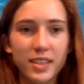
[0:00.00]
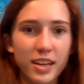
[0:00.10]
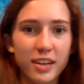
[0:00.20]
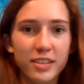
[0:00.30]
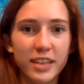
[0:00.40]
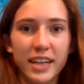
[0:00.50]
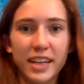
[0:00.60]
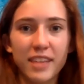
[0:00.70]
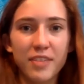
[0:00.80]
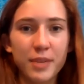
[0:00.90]
All right,
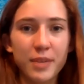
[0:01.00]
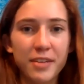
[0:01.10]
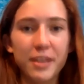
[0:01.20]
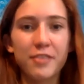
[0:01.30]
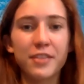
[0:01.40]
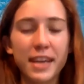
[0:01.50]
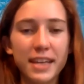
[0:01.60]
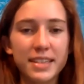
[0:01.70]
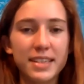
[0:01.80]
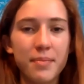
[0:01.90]
everybody ready for the
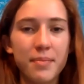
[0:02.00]
next step?